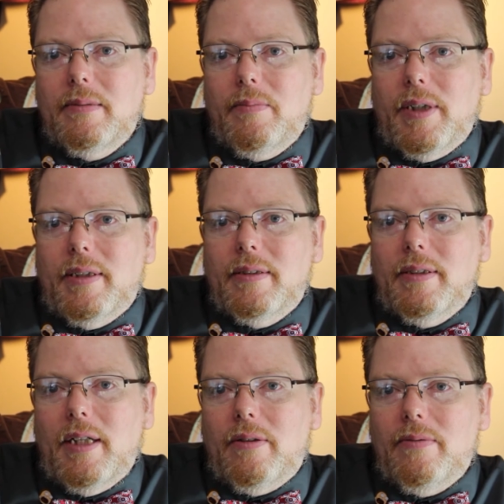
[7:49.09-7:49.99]
But,
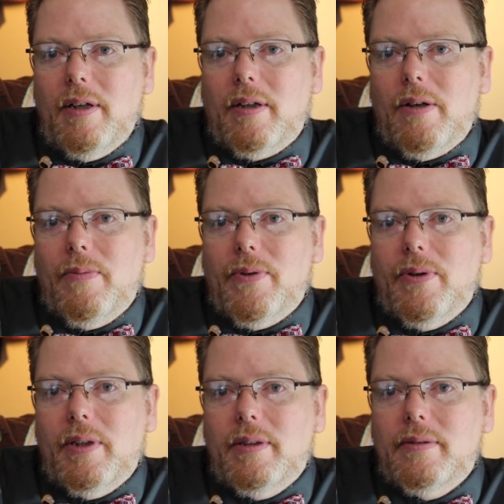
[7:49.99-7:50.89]
you know, run a comb through
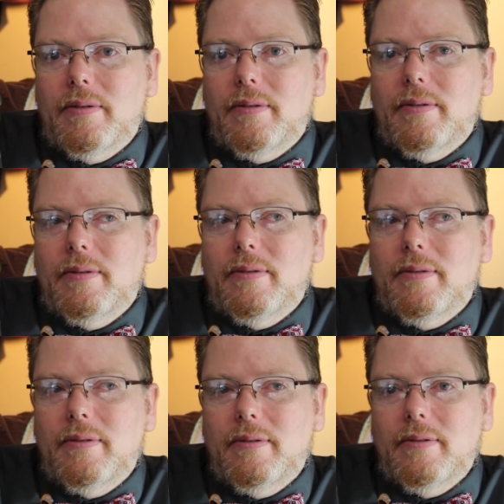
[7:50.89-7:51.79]
it.
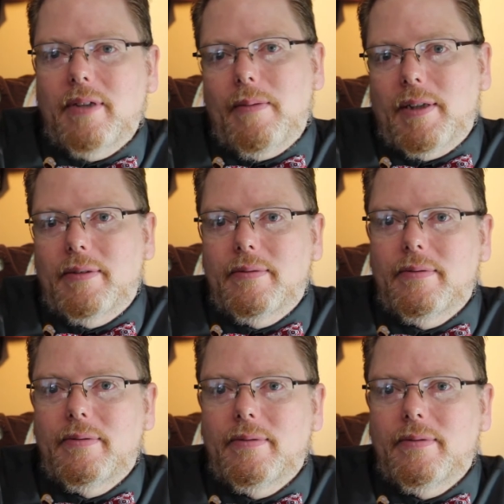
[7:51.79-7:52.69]
Come
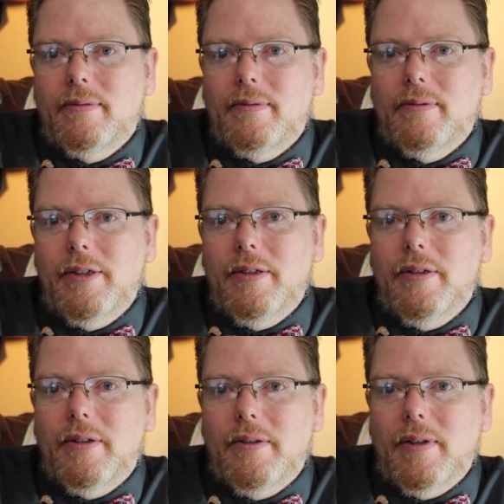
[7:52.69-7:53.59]
on. You
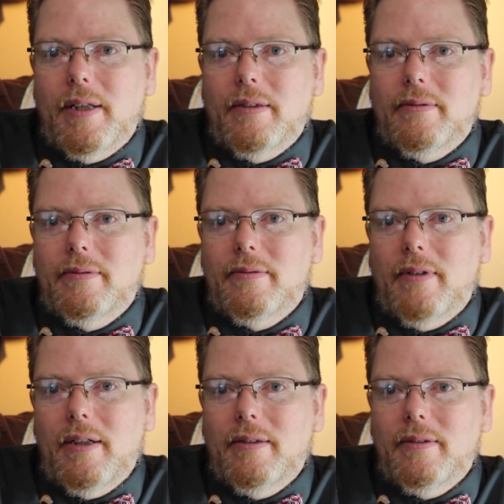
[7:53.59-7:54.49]
can do that,
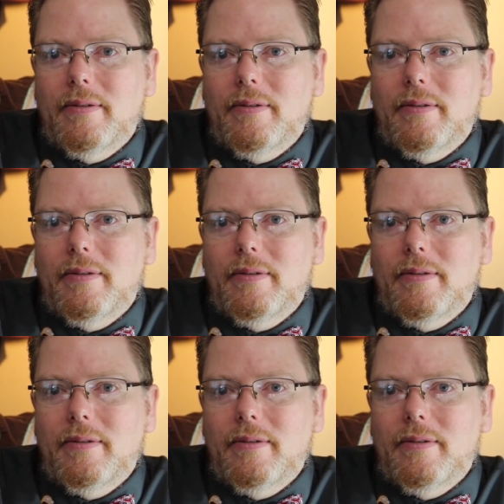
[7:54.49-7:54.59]
right?